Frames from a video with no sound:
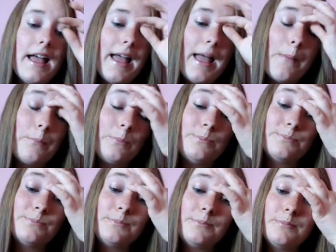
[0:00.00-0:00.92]
Um,
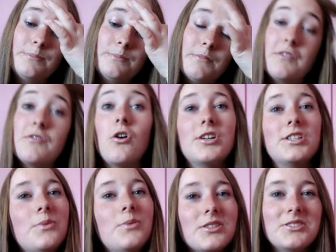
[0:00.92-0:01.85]
but of
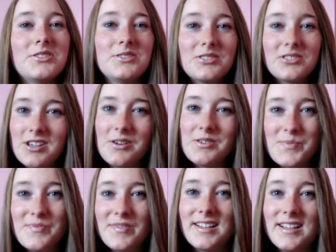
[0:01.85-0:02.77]
course he wasn't. So that
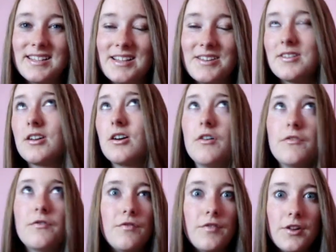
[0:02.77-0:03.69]
was brilliant. I was like,
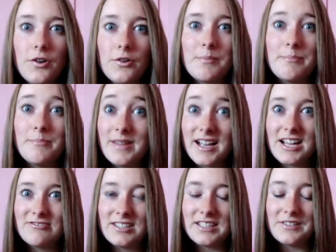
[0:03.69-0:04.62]
oh, phew,
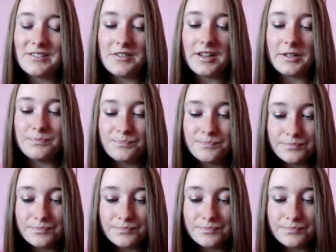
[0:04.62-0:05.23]
mega relief there.